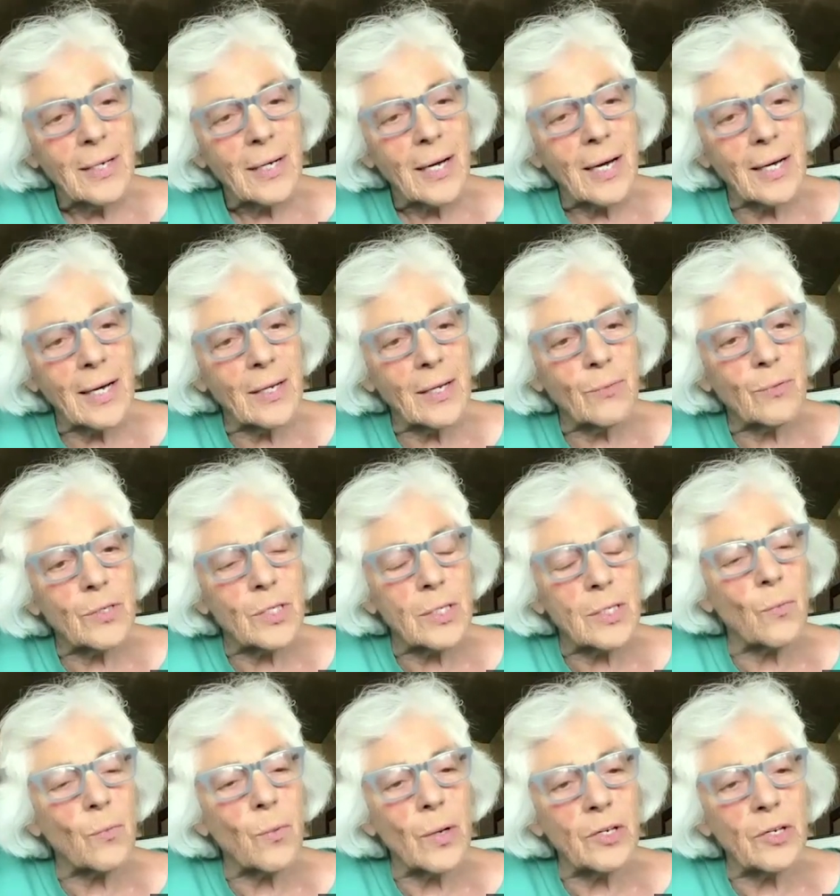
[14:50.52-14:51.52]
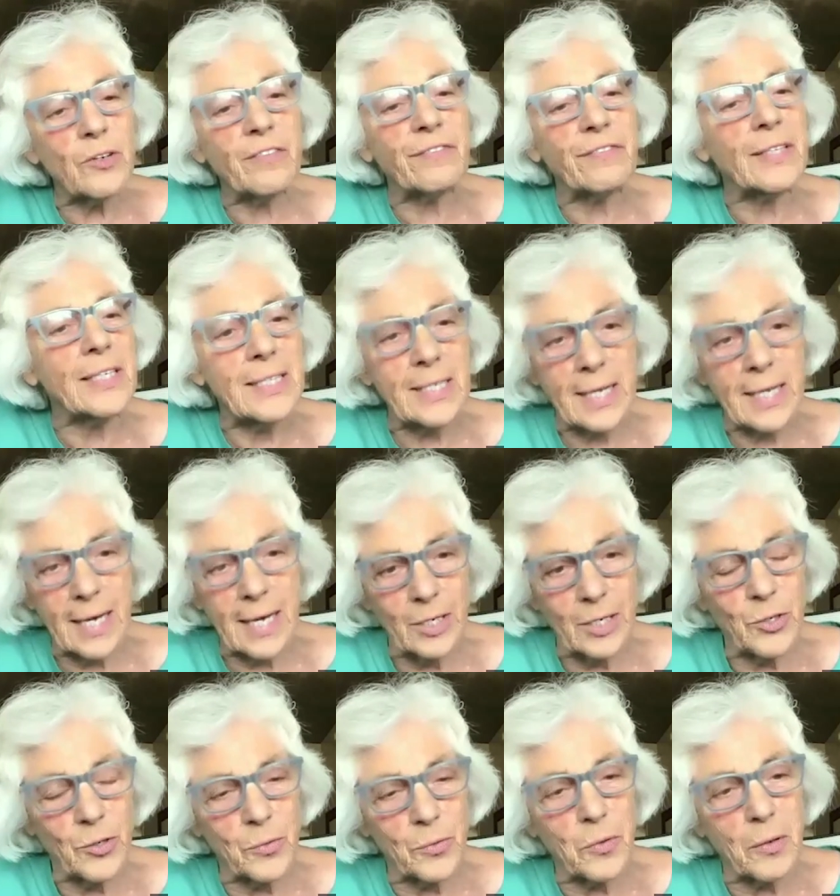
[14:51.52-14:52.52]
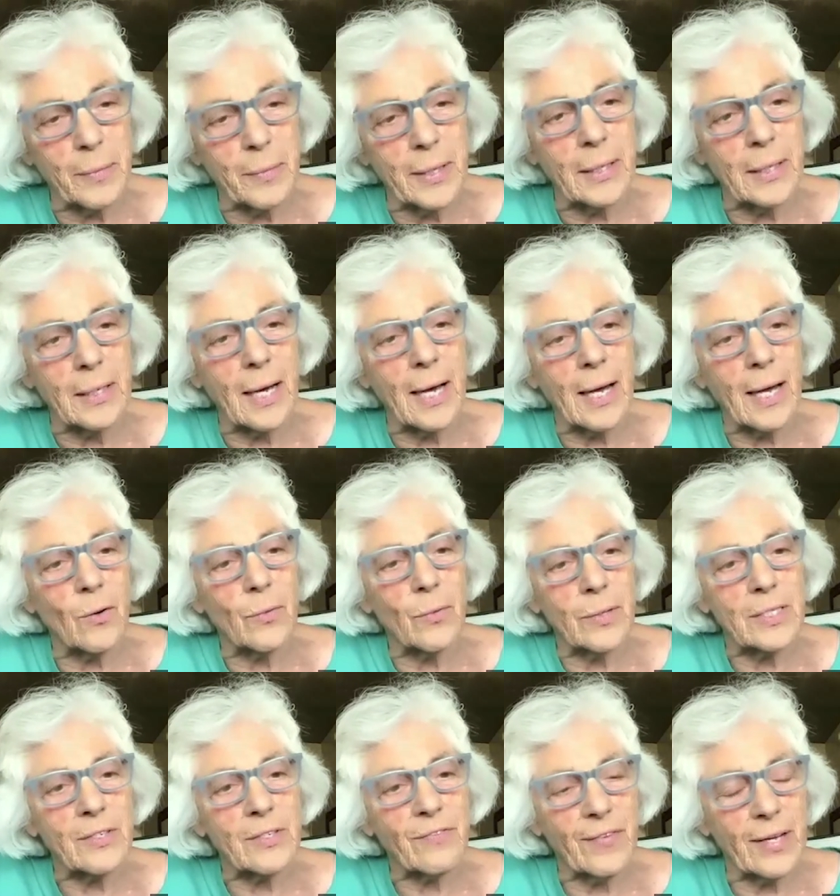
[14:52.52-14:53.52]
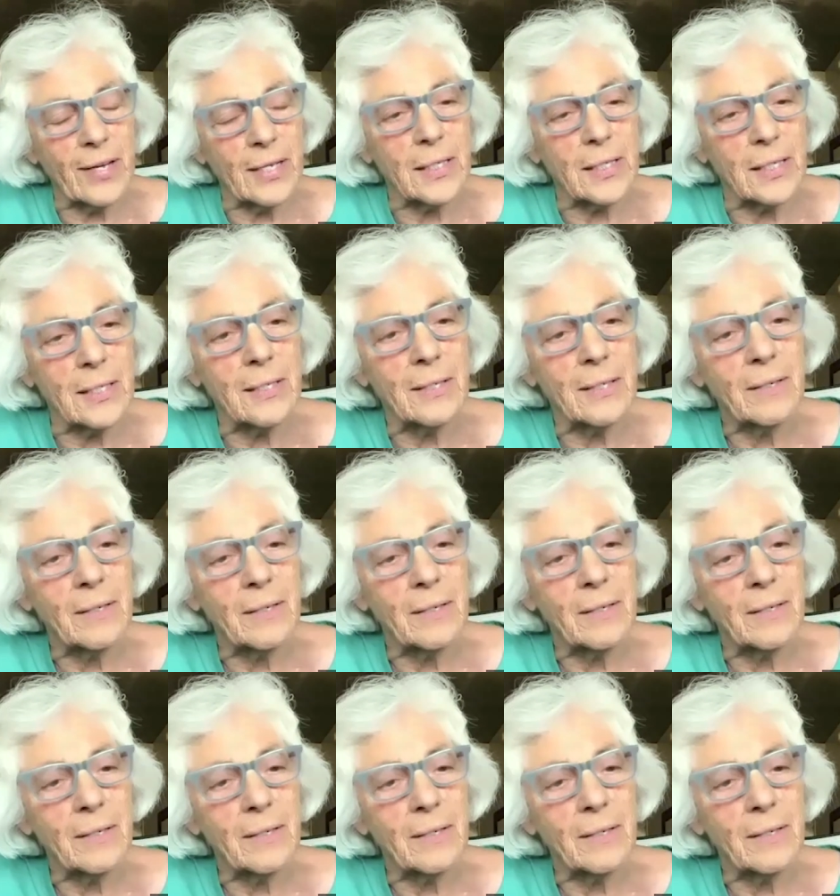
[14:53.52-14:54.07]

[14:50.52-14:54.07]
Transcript: Connie was a wonderfully tender woman, I always felt.